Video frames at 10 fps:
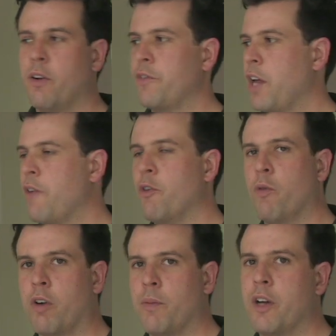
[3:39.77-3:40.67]
you don't have to ever
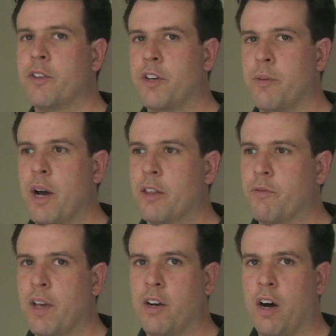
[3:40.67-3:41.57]
worry about turning your
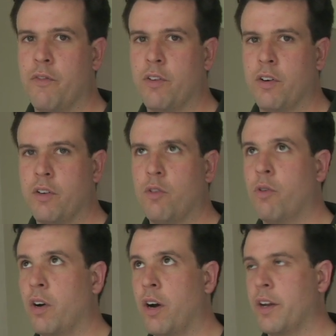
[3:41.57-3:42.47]
bathroom fan off
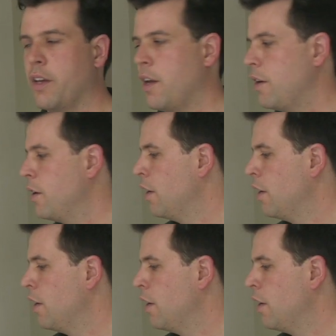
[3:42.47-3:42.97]
or on again.